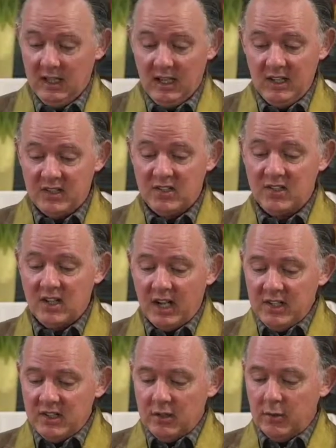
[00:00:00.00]
He's
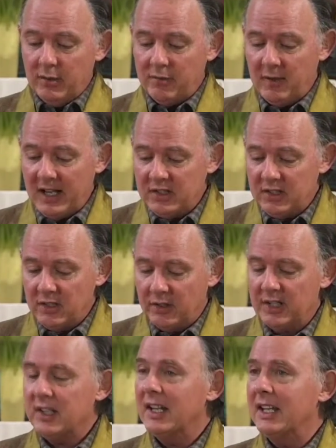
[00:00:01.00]
studied and reflected on
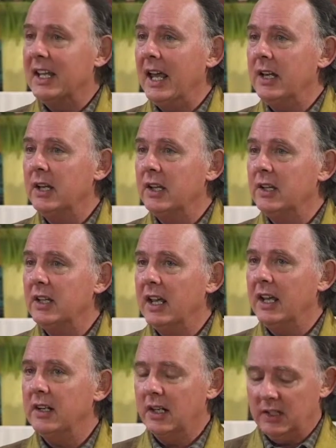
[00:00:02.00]
it again and
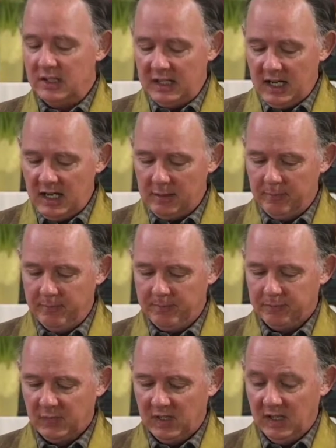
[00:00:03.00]
again and
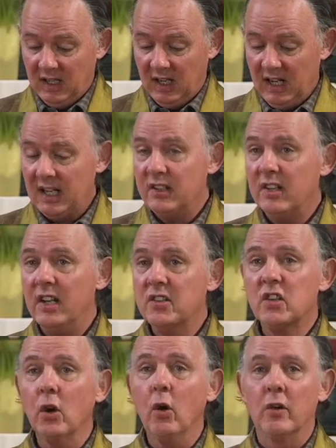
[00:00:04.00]
again. And he's
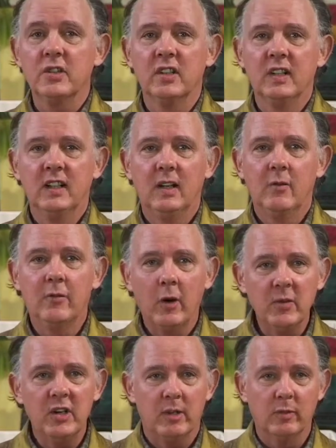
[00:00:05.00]
taught
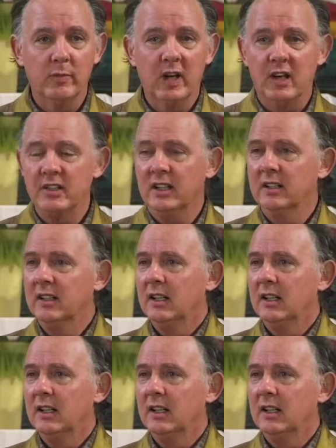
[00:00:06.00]
from the Dhammapada